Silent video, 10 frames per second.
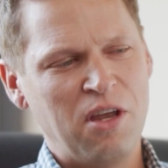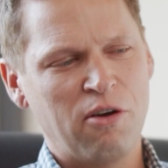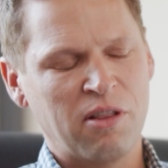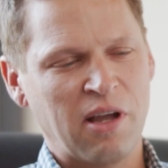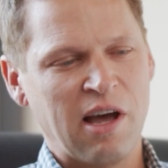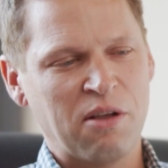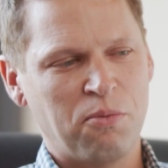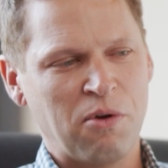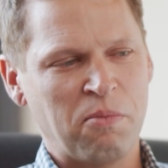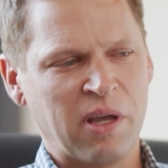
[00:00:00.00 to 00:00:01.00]
hearing the
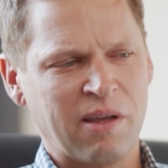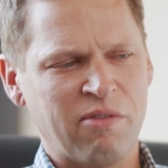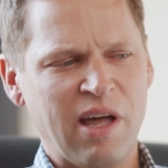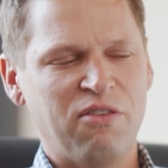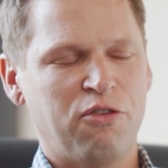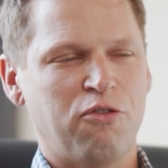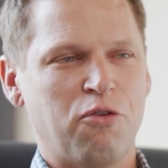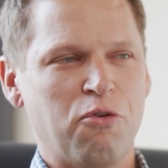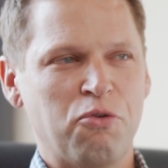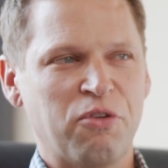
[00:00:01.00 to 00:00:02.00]
gospel, I'm like, if that's
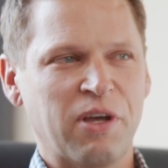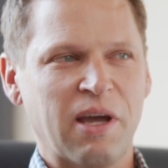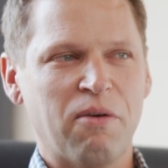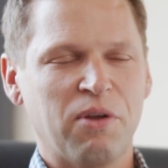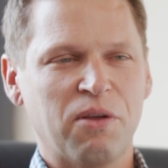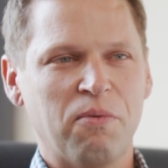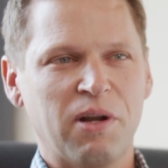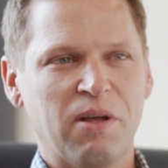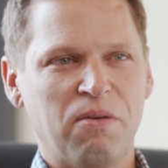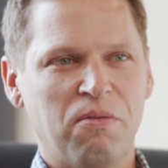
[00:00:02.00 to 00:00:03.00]
true, I really
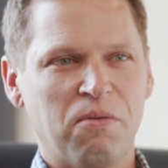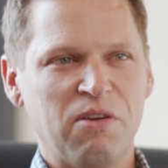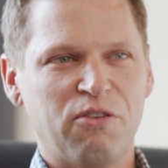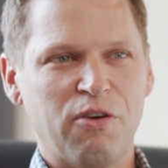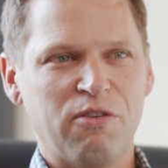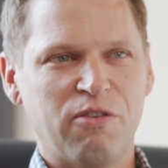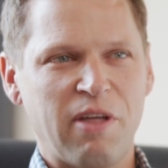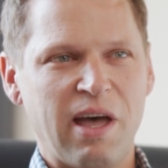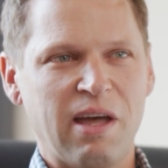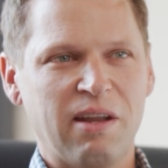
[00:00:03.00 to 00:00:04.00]
want to research
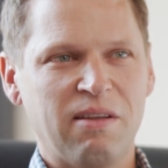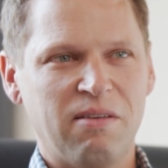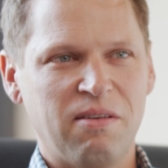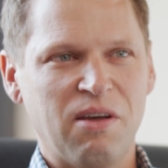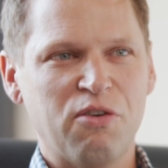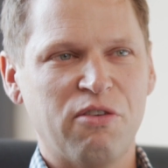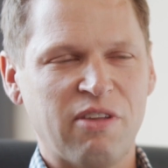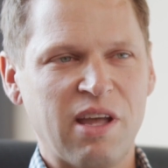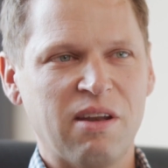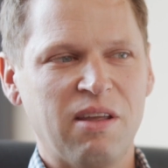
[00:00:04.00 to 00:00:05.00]
that and
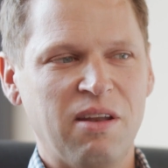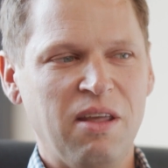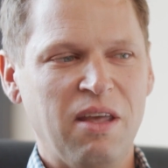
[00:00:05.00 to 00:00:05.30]
understand it.